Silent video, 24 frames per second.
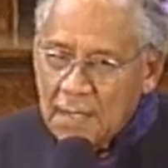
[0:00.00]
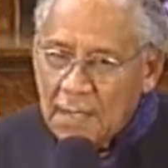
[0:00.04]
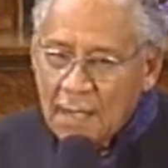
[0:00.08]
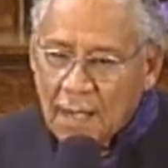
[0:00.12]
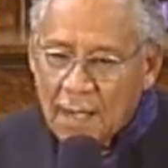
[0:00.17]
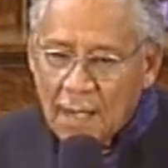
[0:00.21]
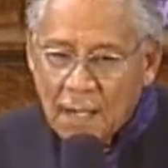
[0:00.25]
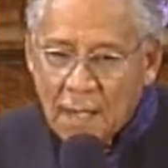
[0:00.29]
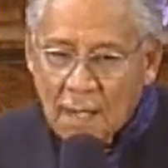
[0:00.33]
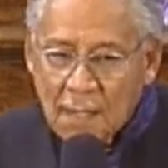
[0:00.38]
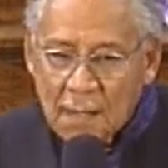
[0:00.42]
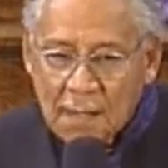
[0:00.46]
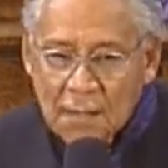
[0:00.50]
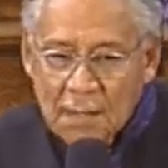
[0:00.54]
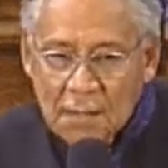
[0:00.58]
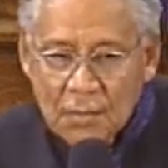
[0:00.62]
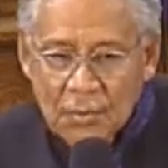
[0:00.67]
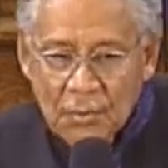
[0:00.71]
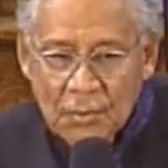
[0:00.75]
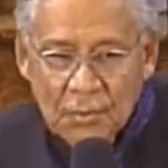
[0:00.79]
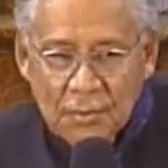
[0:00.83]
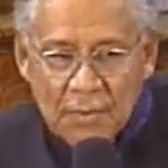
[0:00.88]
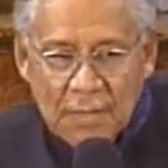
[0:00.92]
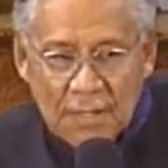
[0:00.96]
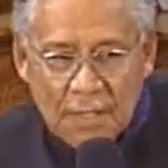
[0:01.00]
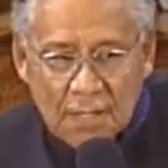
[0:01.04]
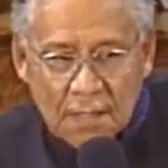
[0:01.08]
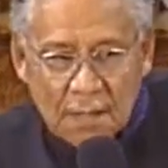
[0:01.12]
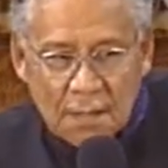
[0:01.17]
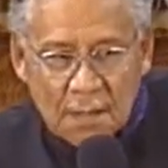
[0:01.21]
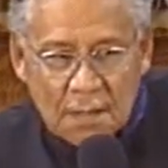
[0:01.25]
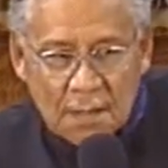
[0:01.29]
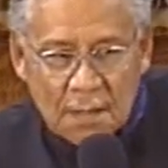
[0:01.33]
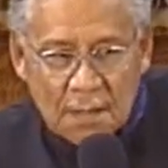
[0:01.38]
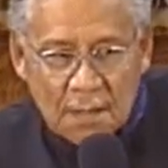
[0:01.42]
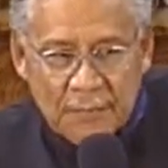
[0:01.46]

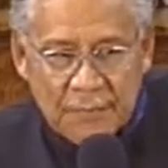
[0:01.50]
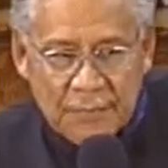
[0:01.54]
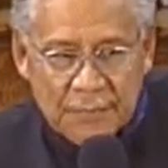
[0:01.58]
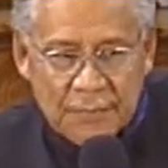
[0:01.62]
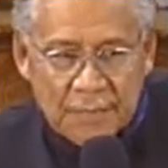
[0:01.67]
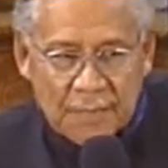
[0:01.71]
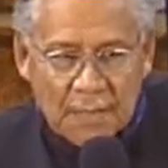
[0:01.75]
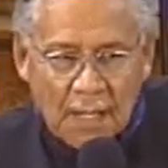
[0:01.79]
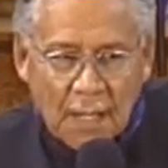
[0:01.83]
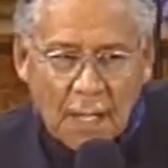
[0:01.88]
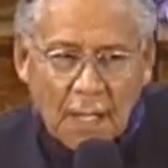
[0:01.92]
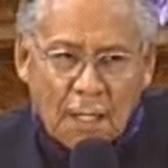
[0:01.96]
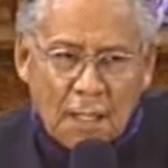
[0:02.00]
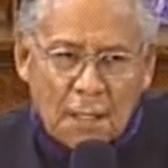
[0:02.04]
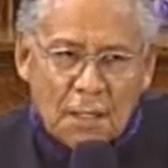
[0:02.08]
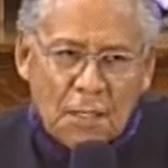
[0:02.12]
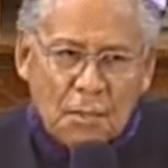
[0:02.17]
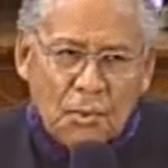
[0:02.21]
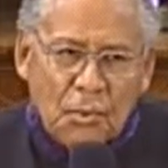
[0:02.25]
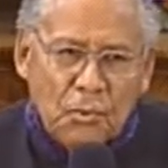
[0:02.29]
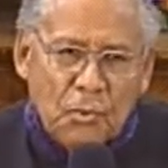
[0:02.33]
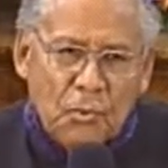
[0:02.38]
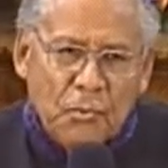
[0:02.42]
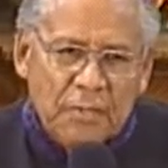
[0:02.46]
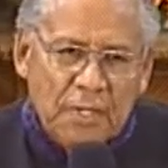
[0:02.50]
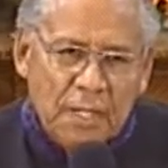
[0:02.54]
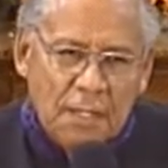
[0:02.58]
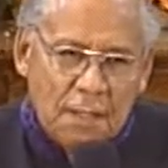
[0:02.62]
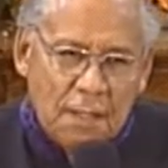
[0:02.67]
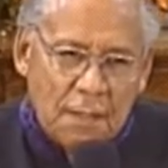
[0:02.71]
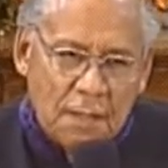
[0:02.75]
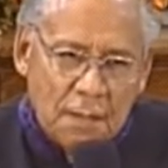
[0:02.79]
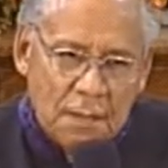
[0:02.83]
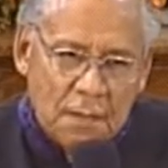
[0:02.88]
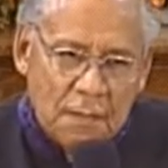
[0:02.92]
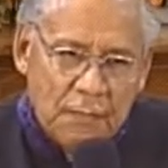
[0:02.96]
Hallelujah.
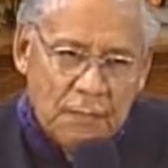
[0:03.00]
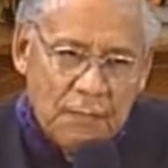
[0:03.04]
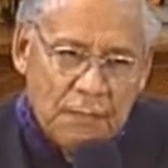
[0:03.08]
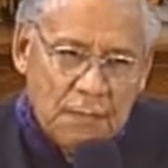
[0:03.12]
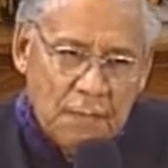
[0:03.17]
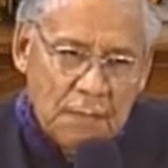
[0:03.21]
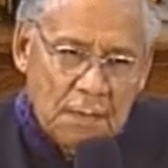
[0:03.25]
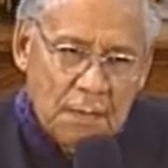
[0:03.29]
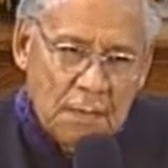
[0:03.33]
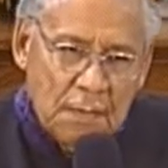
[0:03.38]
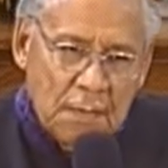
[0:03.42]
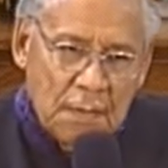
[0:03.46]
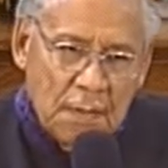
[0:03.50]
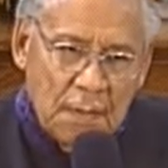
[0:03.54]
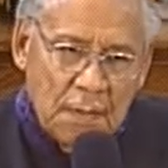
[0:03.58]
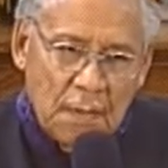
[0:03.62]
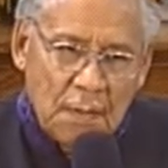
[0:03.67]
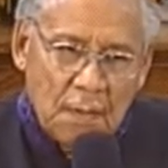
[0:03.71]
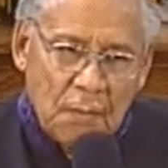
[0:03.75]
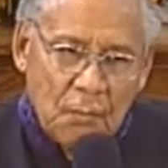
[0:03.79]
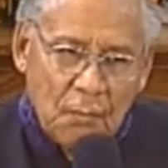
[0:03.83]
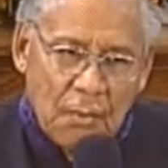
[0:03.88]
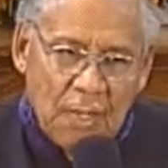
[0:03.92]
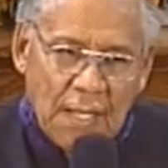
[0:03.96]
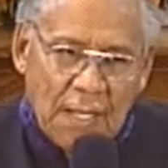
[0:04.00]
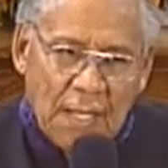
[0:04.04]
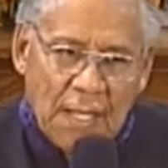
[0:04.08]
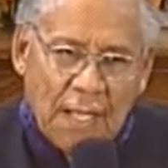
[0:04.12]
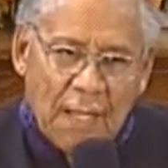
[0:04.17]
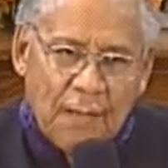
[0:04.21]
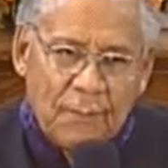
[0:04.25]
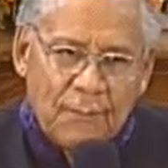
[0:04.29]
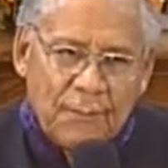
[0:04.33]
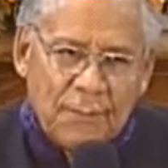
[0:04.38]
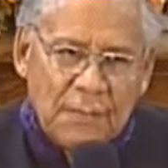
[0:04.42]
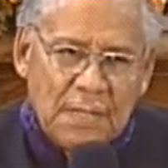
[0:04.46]
Hallelujah. We
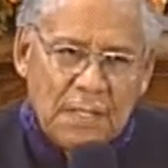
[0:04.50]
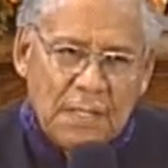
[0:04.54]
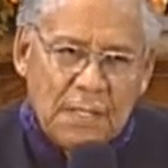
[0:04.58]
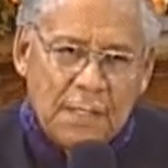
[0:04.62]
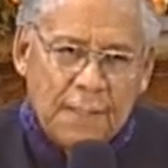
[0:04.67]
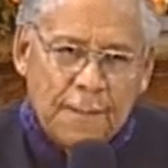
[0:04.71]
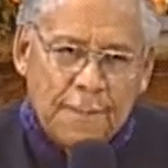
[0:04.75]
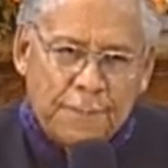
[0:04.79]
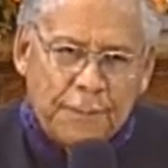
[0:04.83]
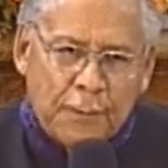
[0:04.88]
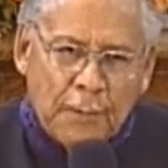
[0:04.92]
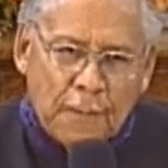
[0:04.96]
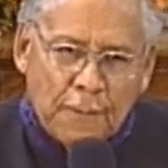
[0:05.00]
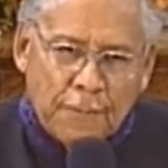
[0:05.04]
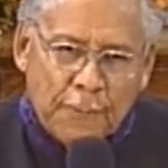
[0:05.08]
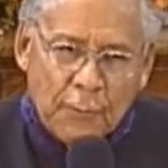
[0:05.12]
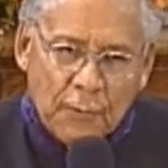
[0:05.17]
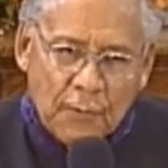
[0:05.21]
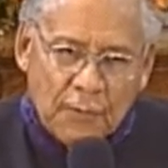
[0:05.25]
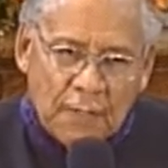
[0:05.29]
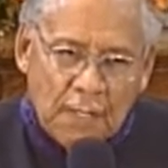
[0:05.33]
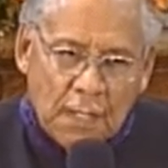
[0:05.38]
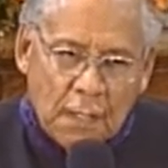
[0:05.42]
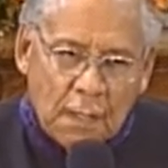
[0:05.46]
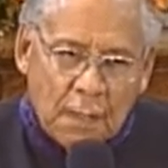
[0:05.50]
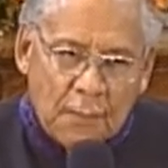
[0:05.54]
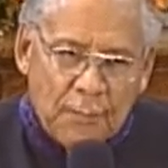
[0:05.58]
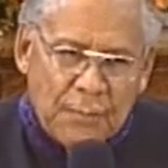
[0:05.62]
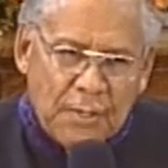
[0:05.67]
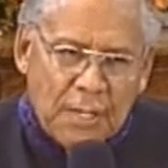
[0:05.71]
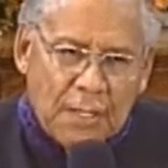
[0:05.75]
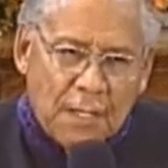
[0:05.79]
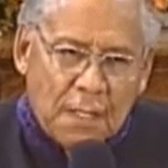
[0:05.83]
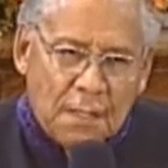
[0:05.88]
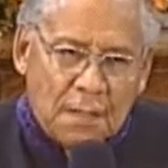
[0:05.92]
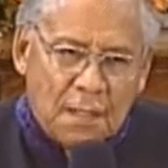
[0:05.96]
have many people that are
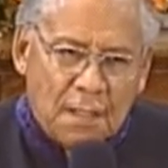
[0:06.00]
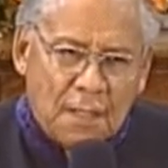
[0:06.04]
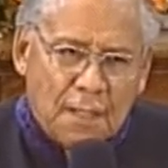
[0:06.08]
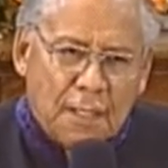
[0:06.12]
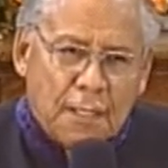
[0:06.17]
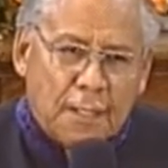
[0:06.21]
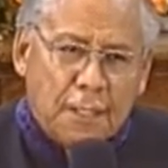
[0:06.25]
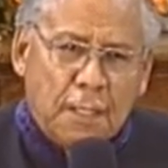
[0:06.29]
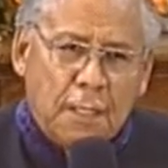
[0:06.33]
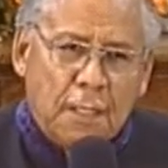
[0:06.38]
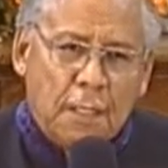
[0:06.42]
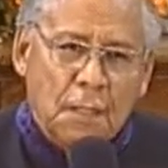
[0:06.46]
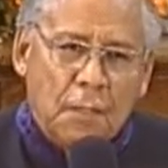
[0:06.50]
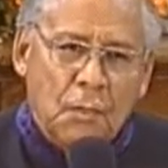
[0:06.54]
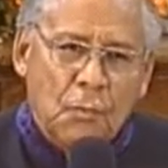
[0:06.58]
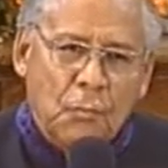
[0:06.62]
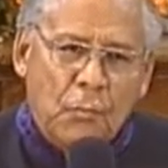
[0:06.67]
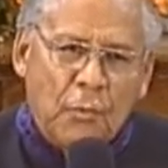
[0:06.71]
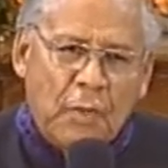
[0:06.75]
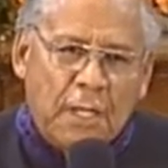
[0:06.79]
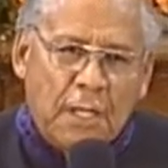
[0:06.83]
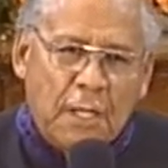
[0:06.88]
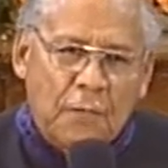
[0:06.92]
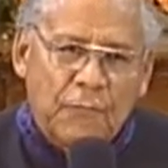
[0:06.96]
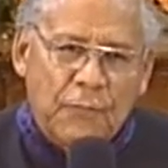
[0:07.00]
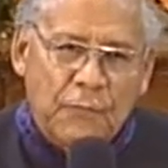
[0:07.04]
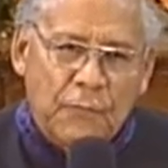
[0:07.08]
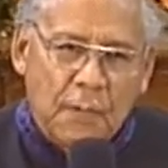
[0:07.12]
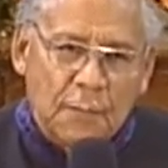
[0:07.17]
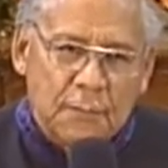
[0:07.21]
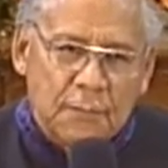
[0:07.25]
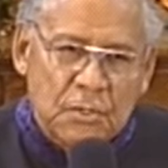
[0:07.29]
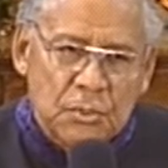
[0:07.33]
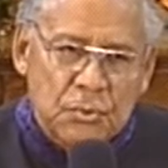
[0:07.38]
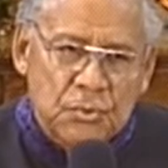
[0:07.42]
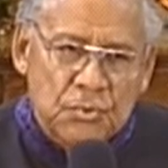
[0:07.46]
being led away
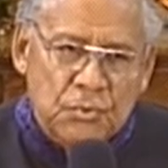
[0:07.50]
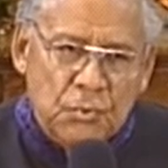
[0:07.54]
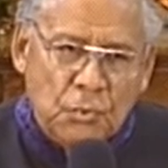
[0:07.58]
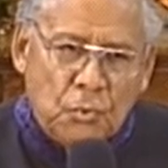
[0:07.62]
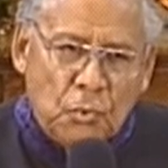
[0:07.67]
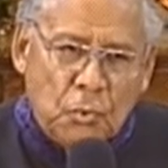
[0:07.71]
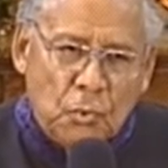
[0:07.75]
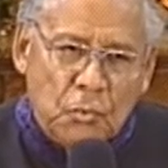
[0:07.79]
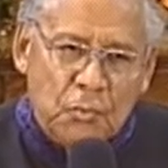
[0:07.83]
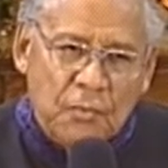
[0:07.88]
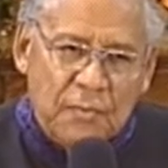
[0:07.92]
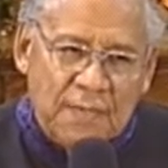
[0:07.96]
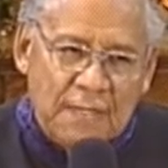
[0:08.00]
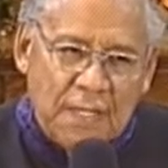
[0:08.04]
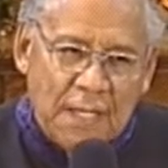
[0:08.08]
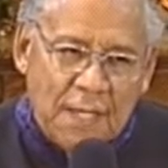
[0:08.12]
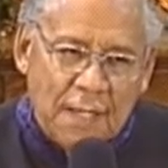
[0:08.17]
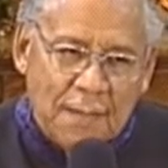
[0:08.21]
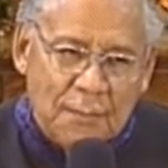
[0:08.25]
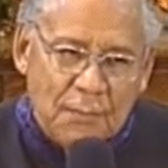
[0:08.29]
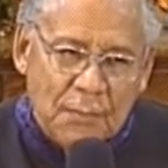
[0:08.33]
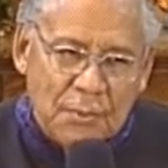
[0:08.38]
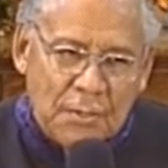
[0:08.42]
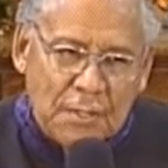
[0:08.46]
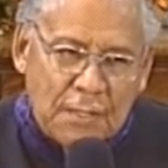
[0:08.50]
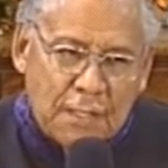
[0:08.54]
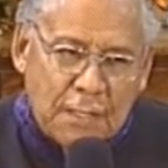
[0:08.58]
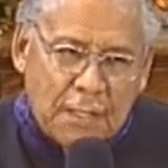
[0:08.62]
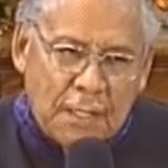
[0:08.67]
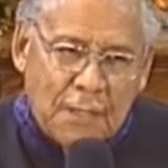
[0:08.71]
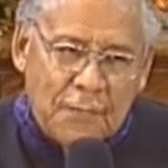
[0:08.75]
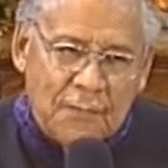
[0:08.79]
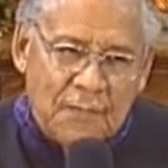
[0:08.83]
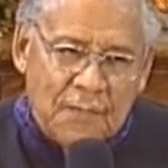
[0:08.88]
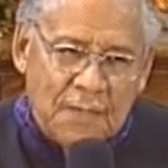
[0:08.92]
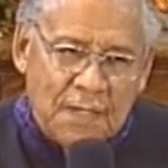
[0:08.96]
from the truth and
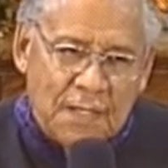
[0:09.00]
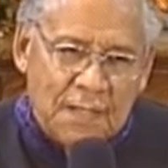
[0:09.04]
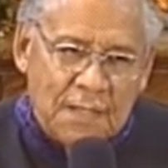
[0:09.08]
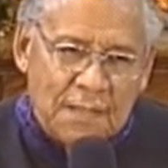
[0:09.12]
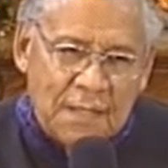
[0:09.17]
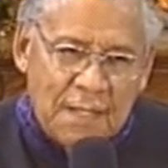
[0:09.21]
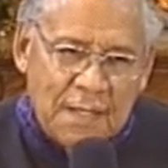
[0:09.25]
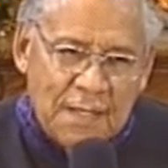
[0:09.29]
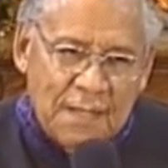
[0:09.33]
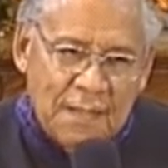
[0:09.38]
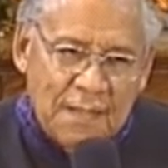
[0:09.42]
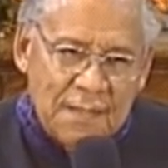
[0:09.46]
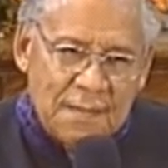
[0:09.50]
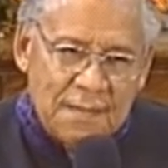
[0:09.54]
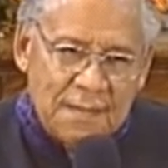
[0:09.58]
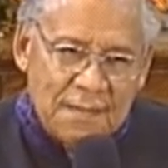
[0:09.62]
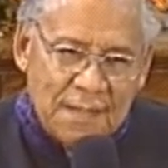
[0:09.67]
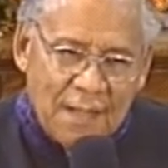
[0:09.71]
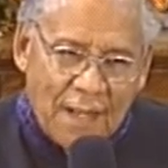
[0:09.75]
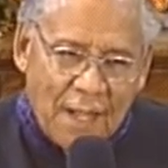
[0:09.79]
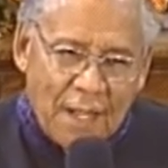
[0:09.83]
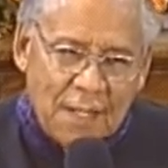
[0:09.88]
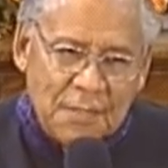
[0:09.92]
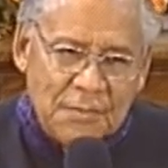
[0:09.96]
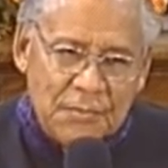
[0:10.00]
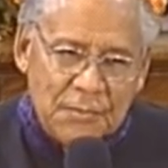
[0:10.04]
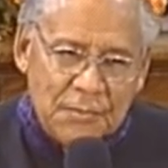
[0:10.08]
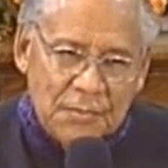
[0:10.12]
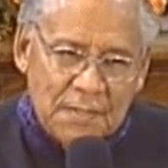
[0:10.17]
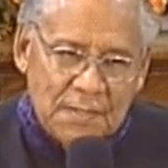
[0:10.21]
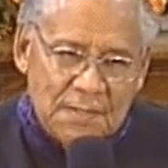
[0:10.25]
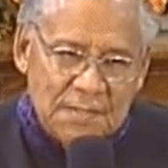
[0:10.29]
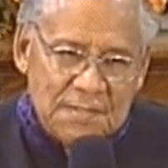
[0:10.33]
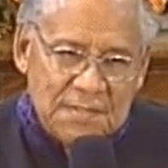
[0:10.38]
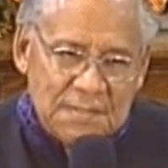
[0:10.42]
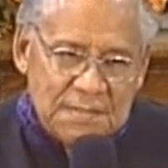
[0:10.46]
believing
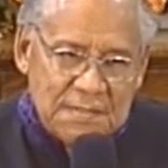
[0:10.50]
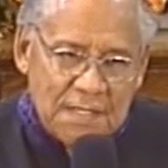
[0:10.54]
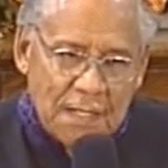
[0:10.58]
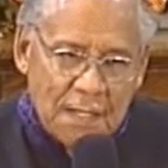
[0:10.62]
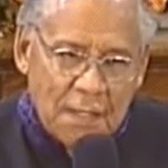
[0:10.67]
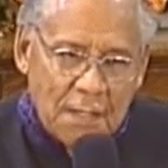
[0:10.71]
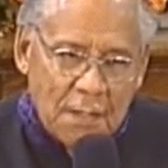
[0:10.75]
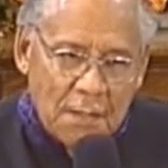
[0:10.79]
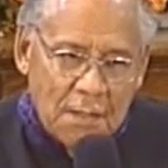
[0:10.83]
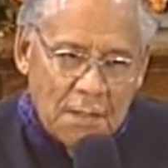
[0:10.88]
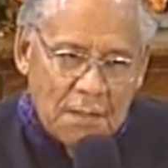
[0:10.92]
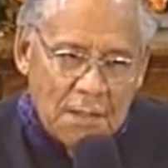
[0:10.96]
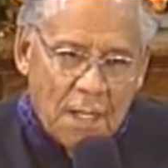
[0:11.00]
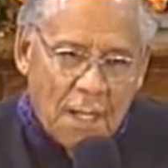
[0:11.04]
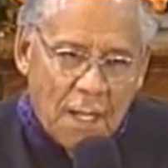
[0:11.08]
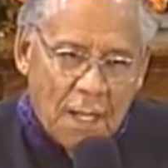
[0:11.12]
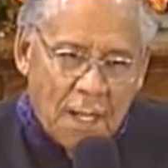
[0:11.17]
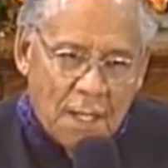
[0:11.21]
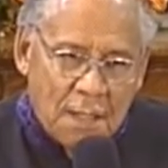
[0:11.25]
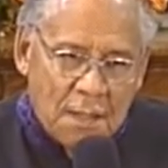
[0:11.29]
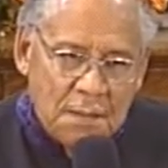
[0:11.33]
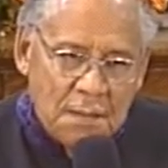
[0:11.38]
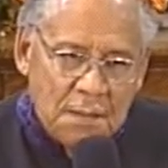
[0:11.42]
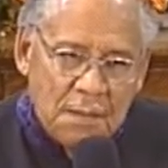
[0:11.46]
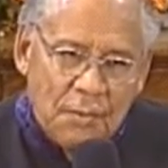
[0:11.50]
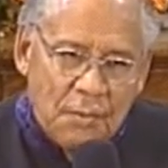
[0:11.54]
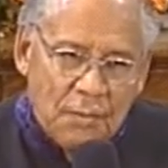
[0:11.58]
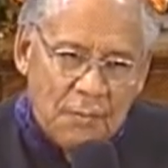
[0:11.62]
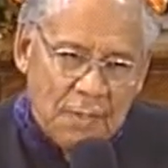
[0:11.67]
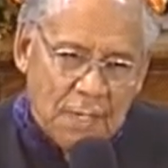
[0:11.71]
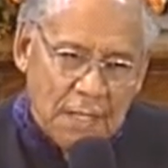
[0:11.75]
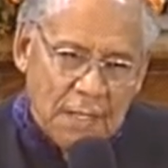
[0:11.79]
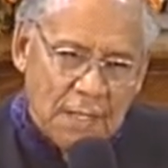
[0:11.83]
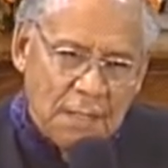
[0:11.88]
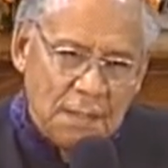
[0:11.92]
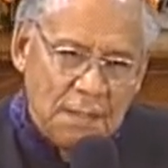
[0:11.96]
doctrines that are not
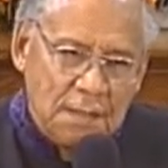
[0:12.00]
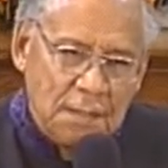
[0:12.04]
correct.